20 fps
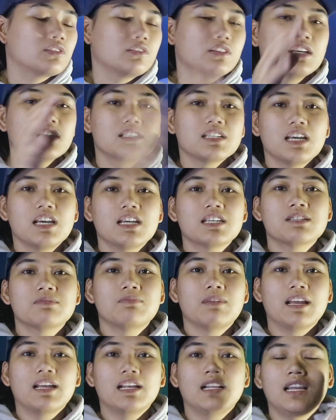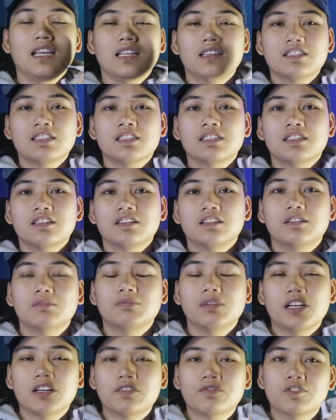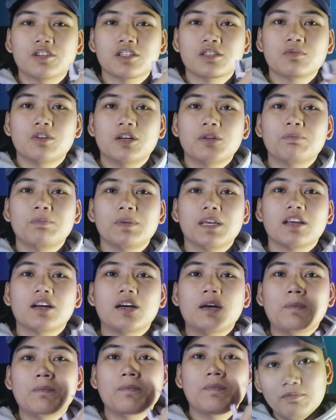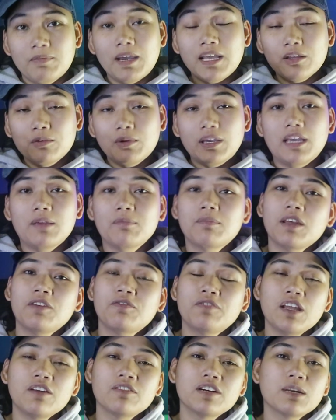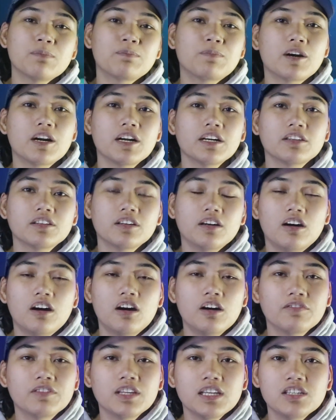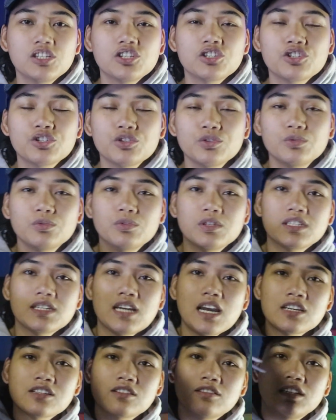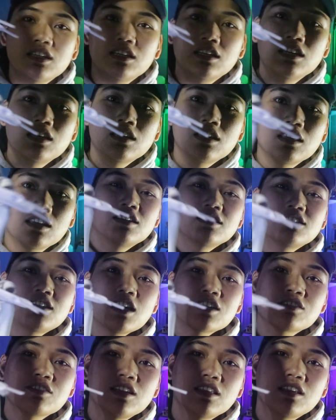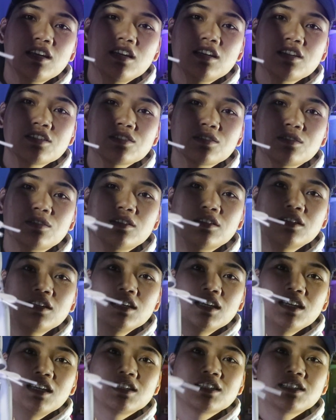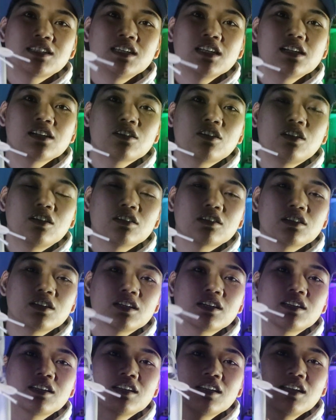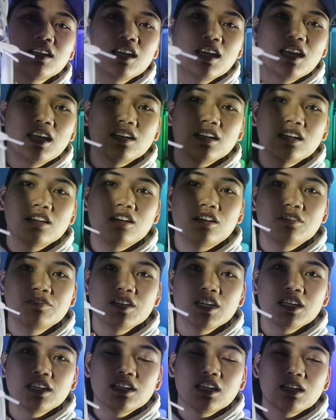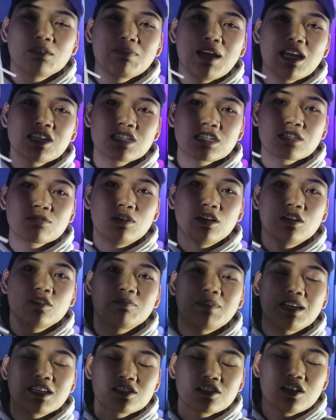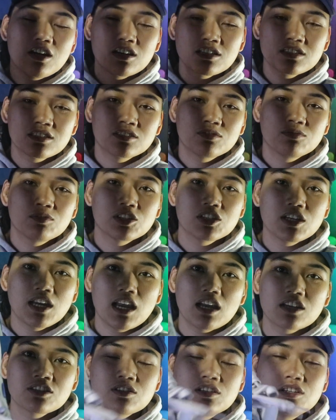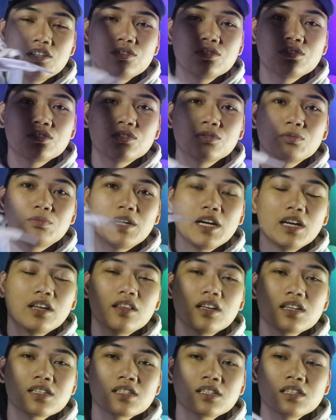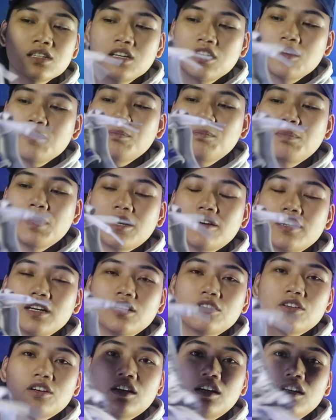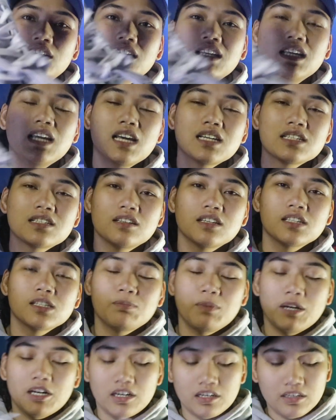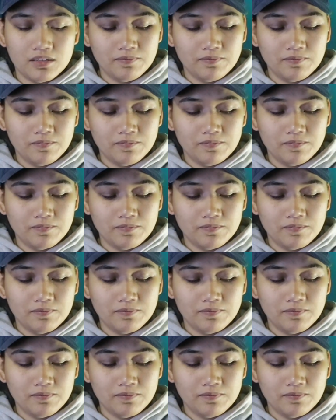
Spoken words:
this is my latest Air Force One pickup. By the way, my favorite part of this shoe is actually the insole. It's steel colored and I love it. It matches one of my socks, which I actually used to break this pair in or unds this pair.